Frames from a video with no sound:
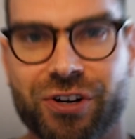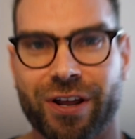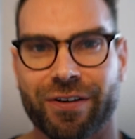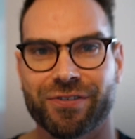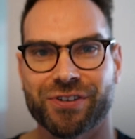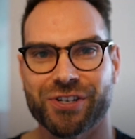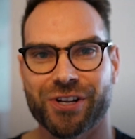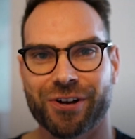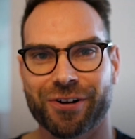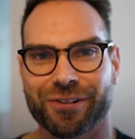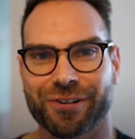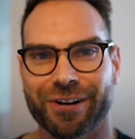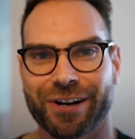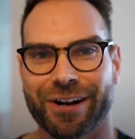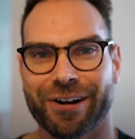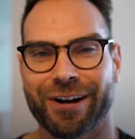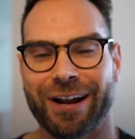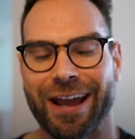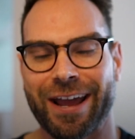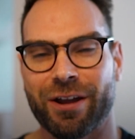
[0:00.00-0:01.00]
David Stuckler
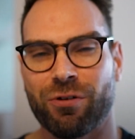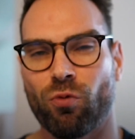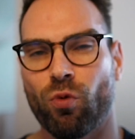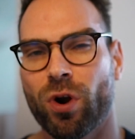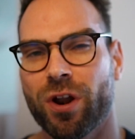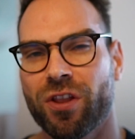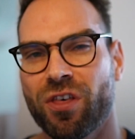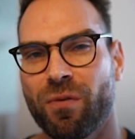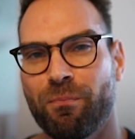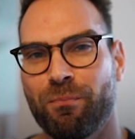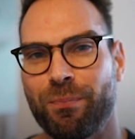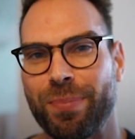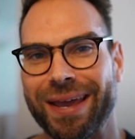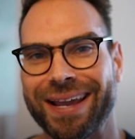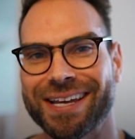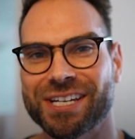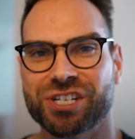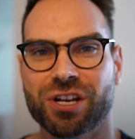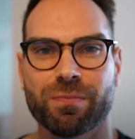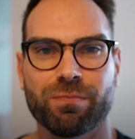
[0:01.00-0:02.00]
here. Hey, one of the
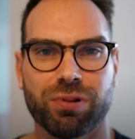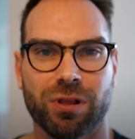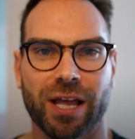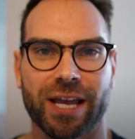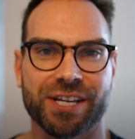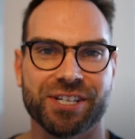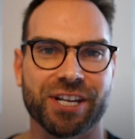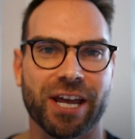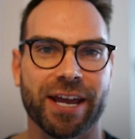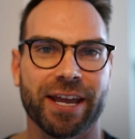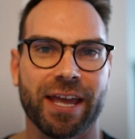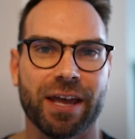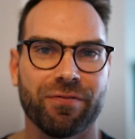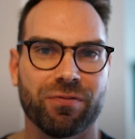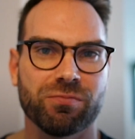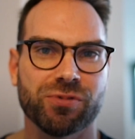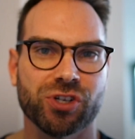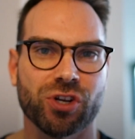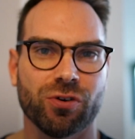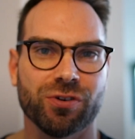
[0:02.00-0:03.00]
biggest complaints I get
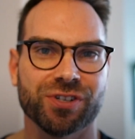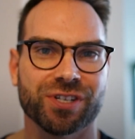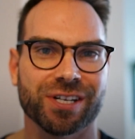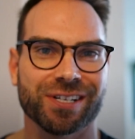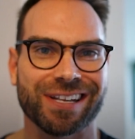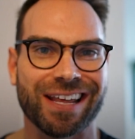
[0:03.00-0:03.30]
from students is